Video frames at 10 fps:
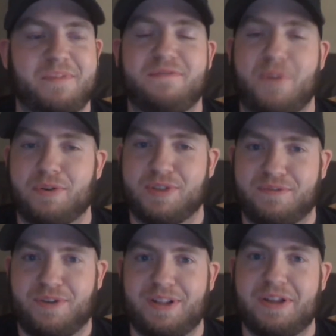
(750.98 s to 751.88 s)
Photos to
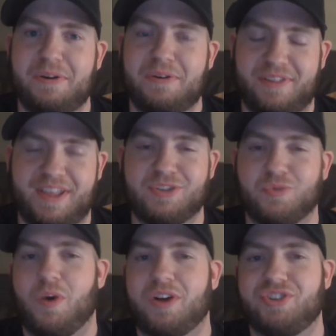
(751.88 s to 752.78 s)
follow. Thanks
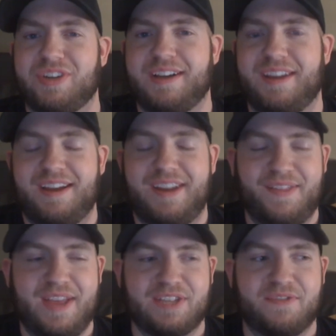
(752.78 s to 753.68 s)
for watching.
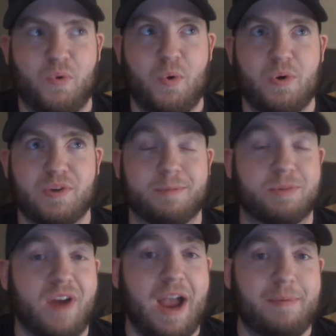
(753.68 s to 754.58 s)
Thanks for
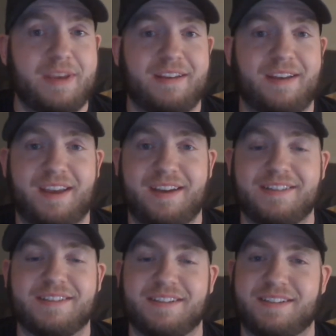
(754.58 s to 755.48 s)
subscribing,
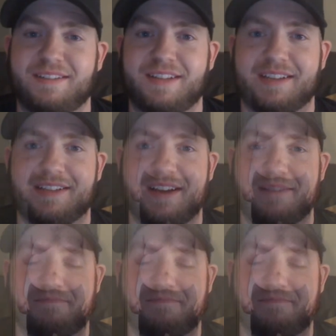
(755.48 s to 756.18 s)
and until next time.